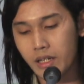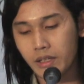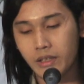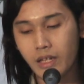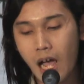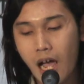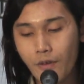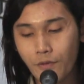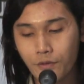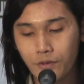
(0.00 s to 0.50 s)

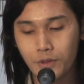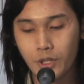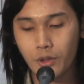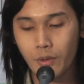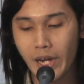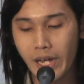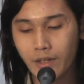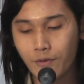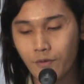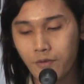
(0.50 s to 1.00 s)
The
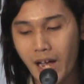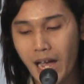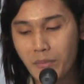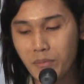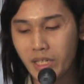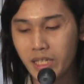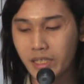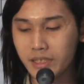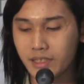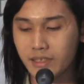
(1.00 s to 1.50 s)
affluent
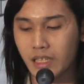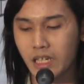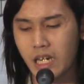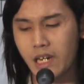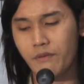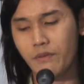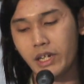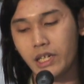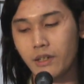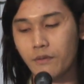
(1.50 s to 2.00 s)
families,
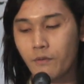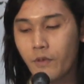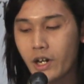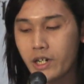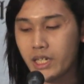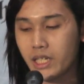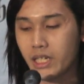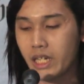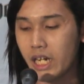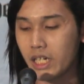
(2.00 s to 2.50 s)
even in
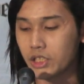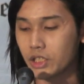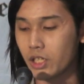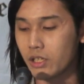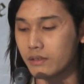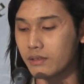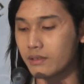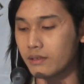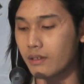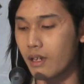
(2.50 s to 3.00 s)
foreign
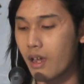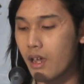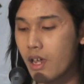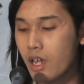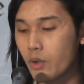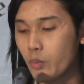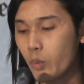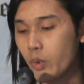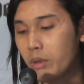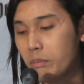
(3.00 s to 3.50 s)
nations,
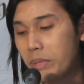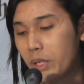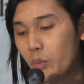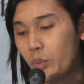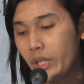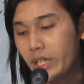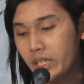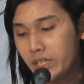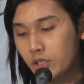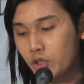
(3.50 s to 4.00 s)
will be
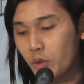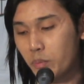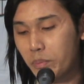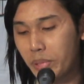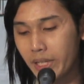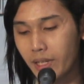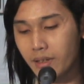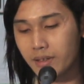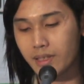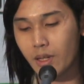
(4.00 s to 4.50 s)
willing to
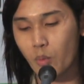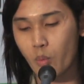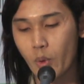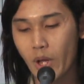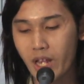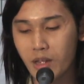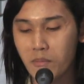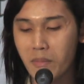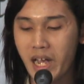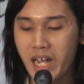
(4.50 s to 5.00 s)
build a
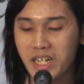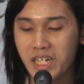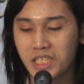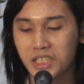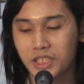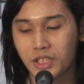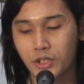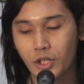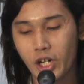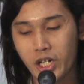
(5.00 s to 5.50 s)

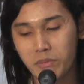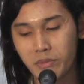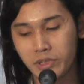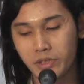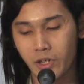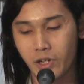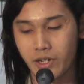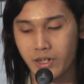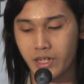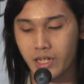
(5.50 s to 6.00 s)
well-managed
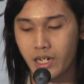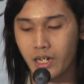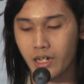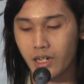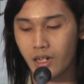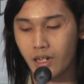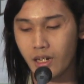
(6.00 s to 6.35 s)
dormitory